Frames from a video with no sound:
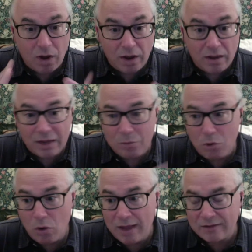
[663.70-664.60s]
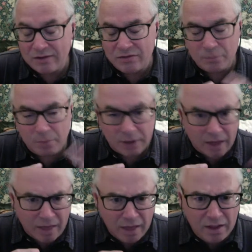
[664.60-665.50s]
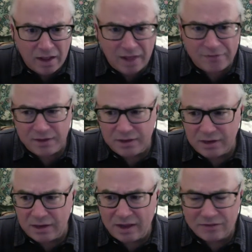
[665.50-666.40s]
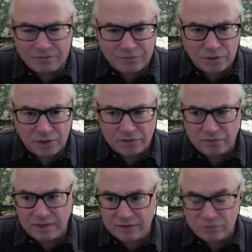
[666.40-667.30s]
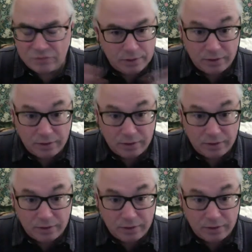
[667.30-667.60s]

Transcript: I like Paul Atkinson, but I, I think in the last few days of last week,